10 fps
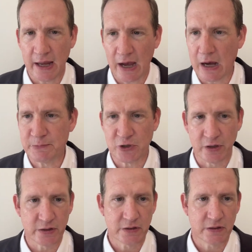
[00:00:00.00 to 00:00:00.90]

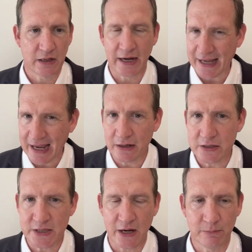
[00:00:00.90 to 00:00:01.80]
options like
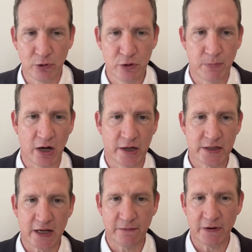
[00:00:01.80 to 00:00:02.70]
Andesite Blue
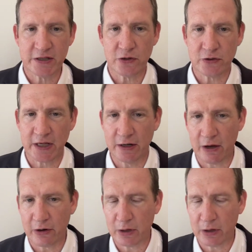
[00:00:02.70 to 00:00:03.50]
Bonds, investors can not